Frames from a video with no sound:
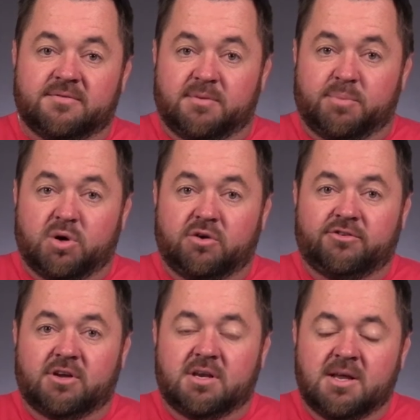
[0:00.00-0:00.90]
of the
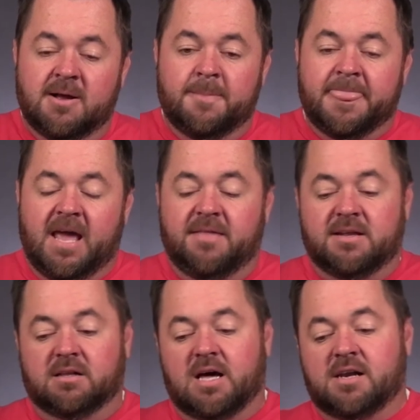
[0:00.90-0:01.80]
person. And
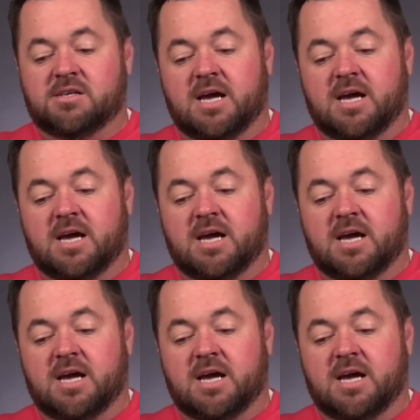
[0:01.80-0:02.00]
then a lot of